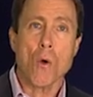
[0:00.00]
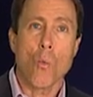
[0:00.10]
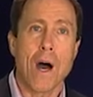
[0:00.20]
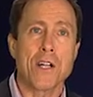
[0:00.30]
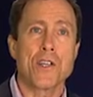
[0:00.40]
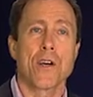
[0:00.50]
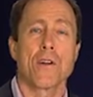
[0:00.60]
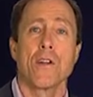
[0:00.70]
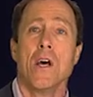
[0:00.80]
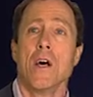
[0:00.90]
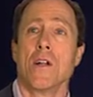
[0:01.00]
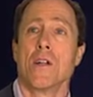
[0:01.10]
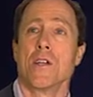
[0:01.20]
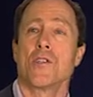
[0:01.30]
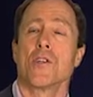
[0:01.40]
watching,
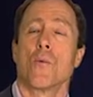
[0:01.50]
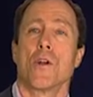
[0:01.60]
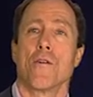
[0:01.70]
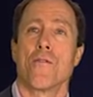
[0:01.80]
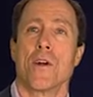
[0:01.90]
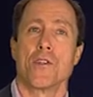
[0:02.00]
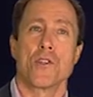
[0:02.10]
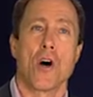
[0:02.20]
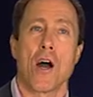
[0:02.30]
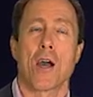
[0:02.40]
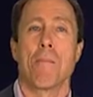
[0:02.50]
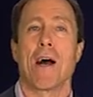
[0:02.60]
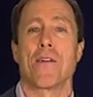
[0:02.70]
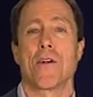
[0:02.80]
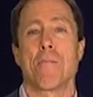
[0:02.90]
listening to one of your friends talk
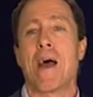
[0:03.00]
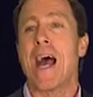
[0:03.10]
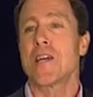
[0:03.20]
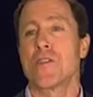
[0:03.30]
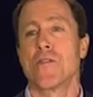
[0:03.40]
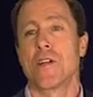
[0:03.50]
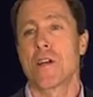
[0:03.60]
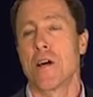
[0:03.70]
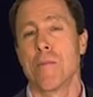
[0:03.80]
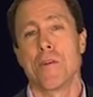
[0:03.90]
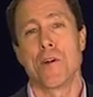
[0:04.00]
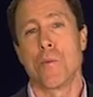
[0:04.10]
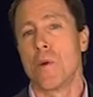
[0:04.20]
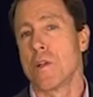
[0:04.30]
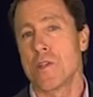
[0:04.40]
about their passive income and their
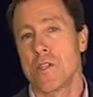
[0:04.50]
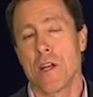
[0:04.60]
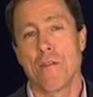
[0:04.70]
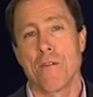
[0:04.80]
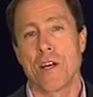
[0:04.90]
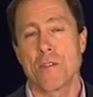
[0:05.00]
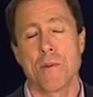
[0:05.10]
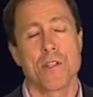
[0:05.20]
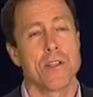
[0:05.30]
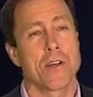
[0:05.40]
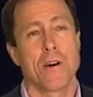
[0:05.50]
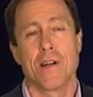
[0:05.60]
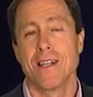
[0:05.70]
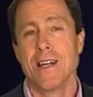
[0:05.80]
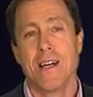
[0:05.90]
real estate investments, and you're
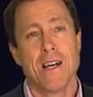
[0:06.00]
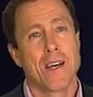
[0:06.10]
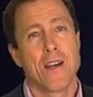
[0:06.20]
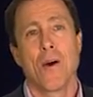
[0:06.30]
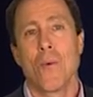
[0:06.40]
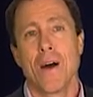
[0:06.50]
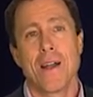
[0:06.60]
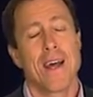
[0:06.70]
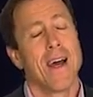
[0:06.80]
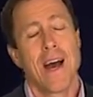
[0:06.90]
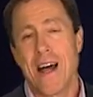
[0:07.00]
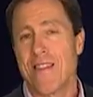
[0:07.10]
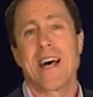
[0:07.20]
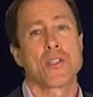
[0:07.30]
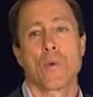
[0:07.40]
going, you know what?
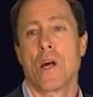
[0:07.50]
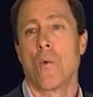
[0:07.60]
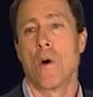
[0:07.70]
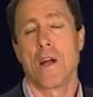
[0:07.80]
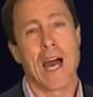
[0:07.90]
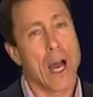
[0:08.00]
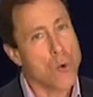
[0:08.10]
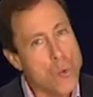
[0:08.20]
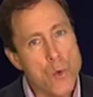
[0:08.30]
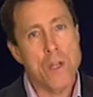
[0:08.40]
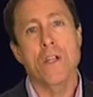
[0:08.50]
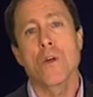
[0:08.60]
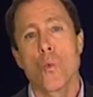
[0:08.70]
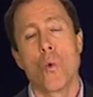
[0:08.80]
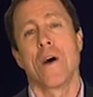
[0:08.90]
That's what I want. I
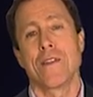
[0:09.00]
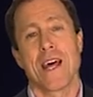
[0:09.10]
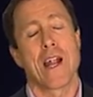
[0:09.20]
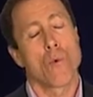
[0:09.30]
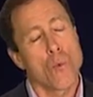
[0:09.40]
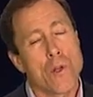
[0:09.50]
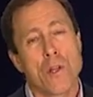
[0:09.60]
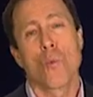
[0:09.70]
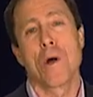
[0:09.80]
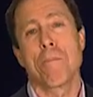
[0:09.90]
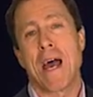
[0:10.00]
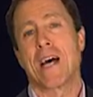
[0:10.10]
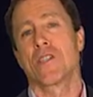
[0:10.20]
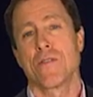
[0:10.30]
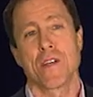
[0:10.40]
really want that. I really want
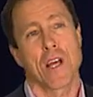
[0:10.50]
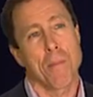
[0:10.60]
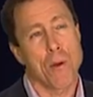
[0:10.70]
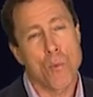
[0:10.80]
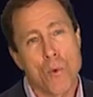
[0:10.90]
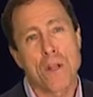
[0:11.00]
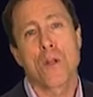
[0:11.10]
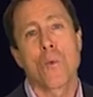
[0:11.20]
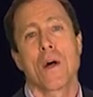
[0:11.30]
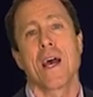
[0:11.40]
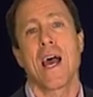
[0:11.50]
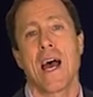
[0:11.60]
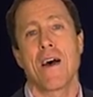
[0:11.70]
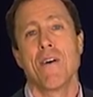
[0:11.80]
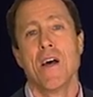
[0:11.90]
passive income. I really want to
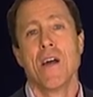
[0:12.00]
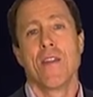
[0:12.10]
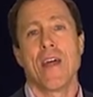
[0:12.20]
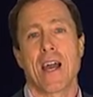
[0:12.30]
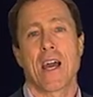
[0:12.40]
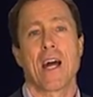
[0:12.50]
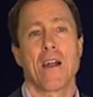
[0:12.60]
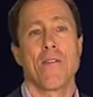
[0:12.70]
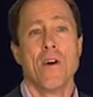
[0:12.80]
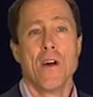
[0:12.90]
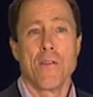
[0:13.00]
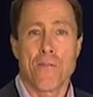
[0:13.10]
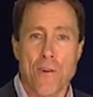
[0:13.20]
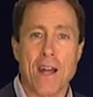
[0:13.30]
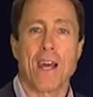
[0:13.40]
have that kind of
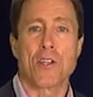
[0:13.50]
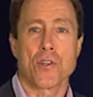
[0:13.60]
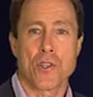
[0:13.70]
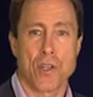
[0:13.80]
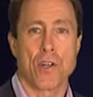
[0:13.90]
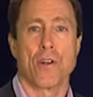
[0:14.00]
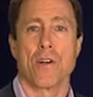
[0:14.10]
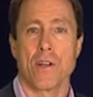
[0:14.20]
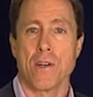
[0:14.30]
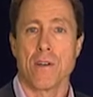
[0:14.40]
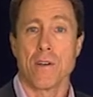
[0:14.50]
financial security.